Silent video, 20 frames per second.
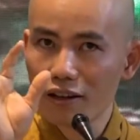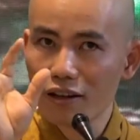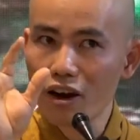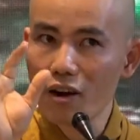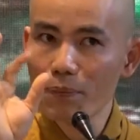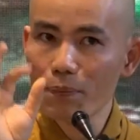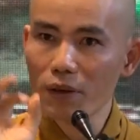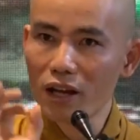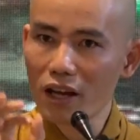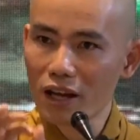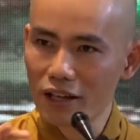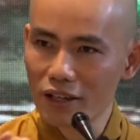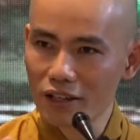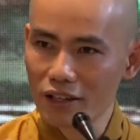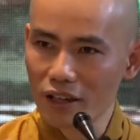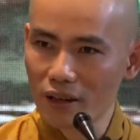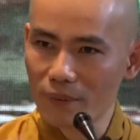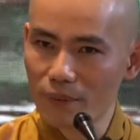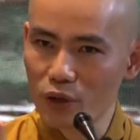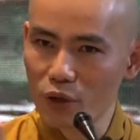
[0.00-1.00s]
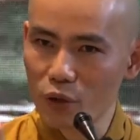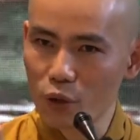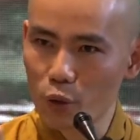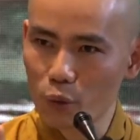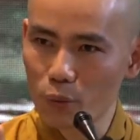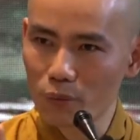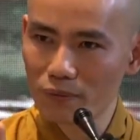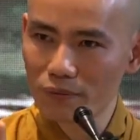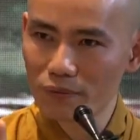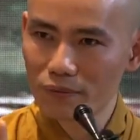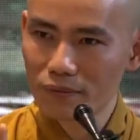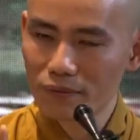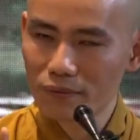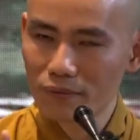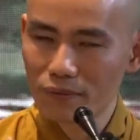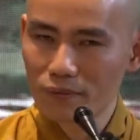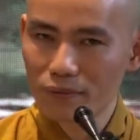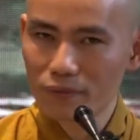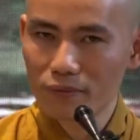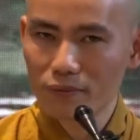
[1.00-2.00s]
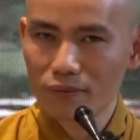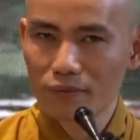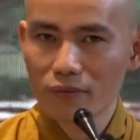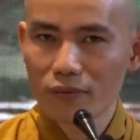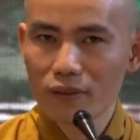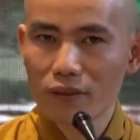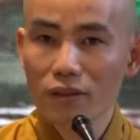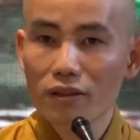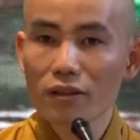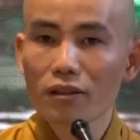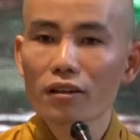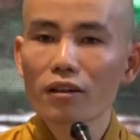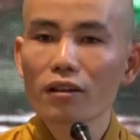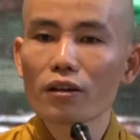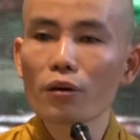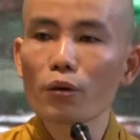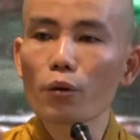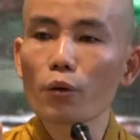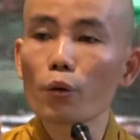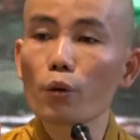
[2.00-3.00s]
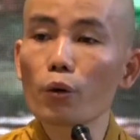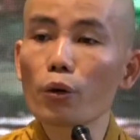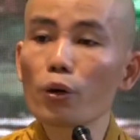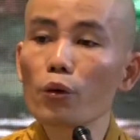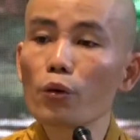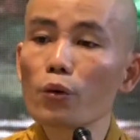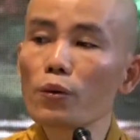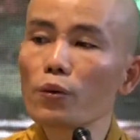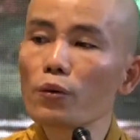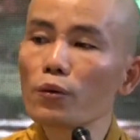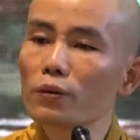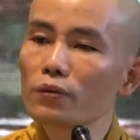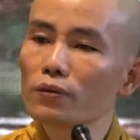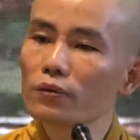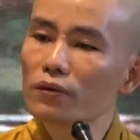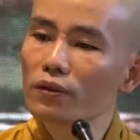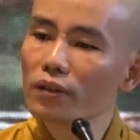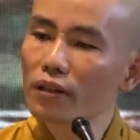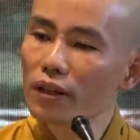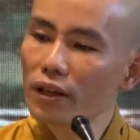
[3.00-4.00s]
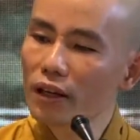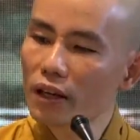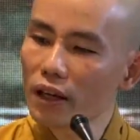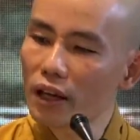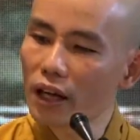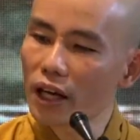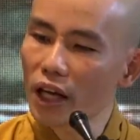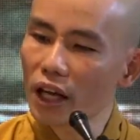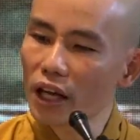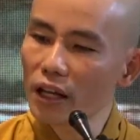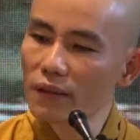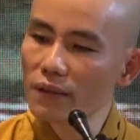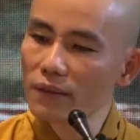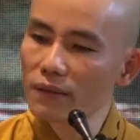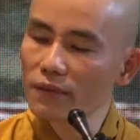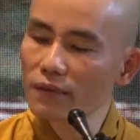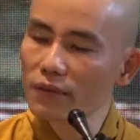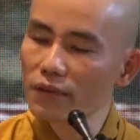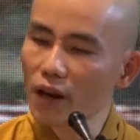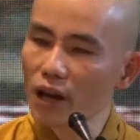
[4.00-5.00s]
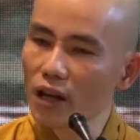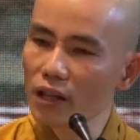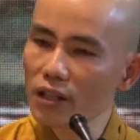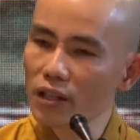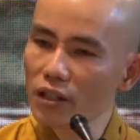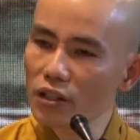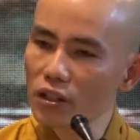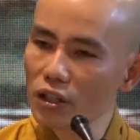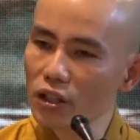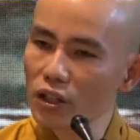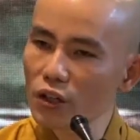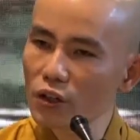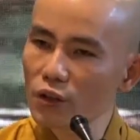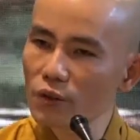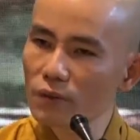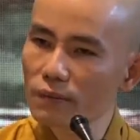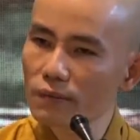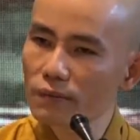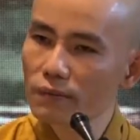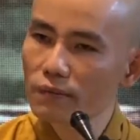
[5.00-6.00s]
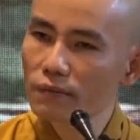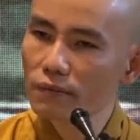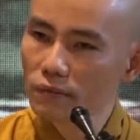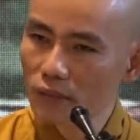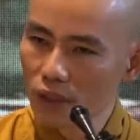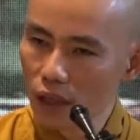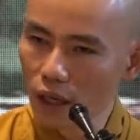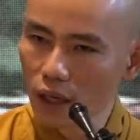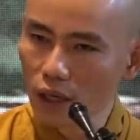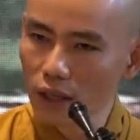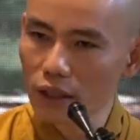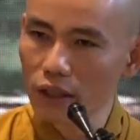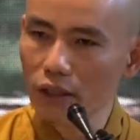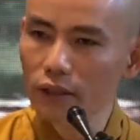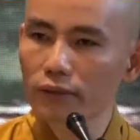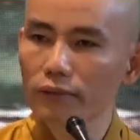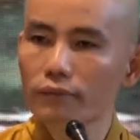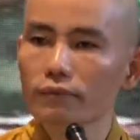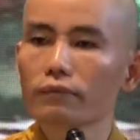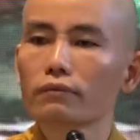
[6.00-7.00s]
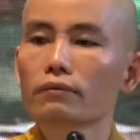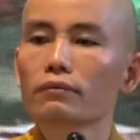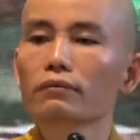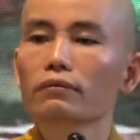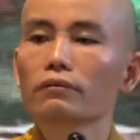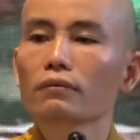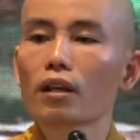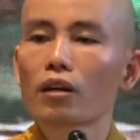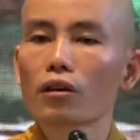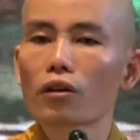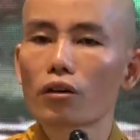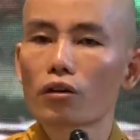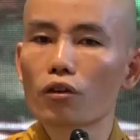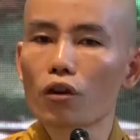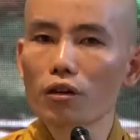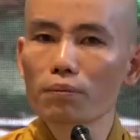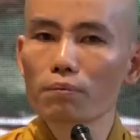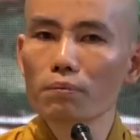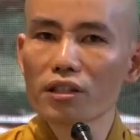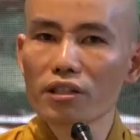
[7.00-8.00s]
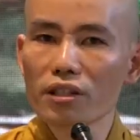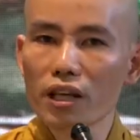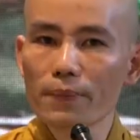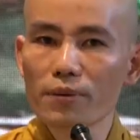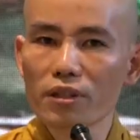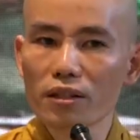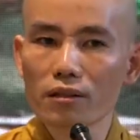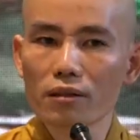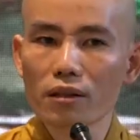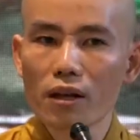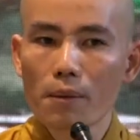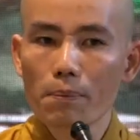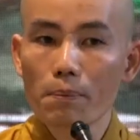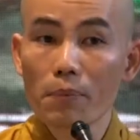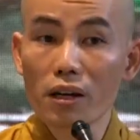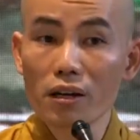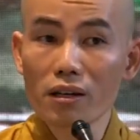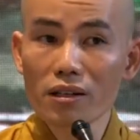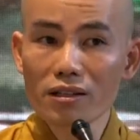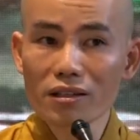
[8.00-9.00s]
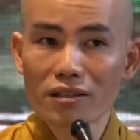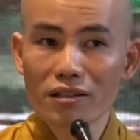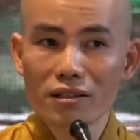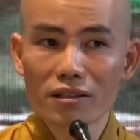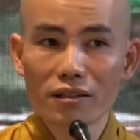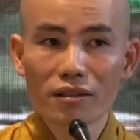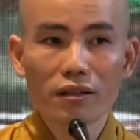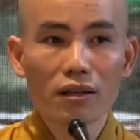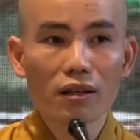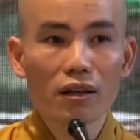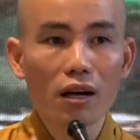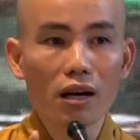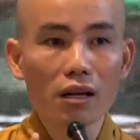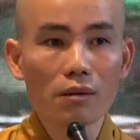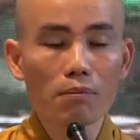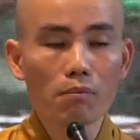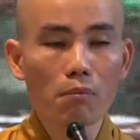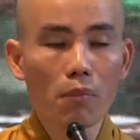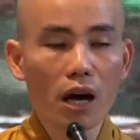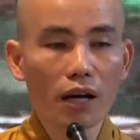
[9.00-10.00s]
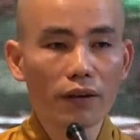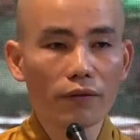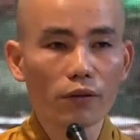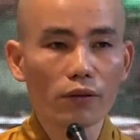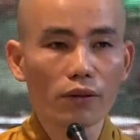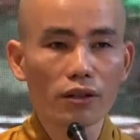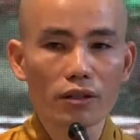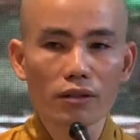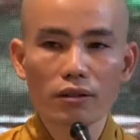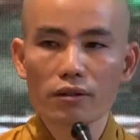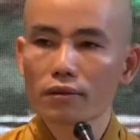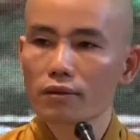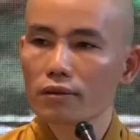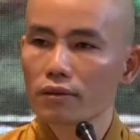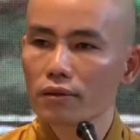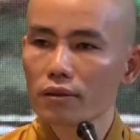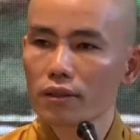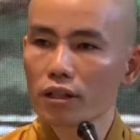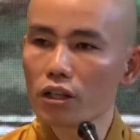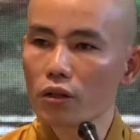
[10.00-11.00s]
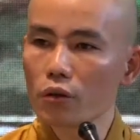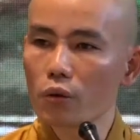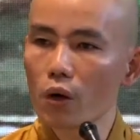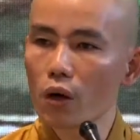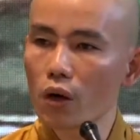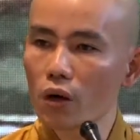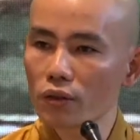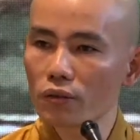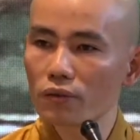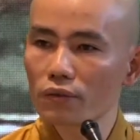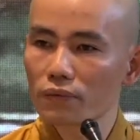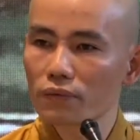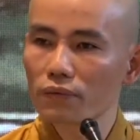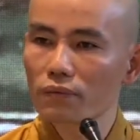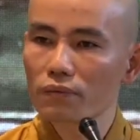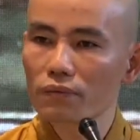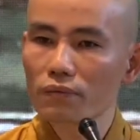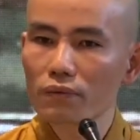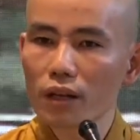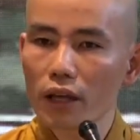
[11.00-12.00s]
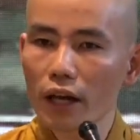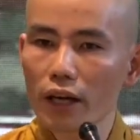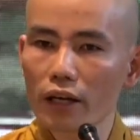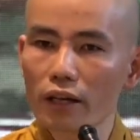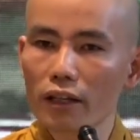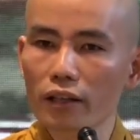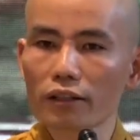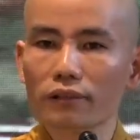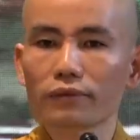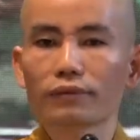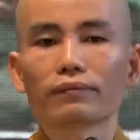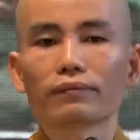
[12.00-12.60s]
of light of your room will give rise to anger. Wrong perception plus unmindfulness equal anger.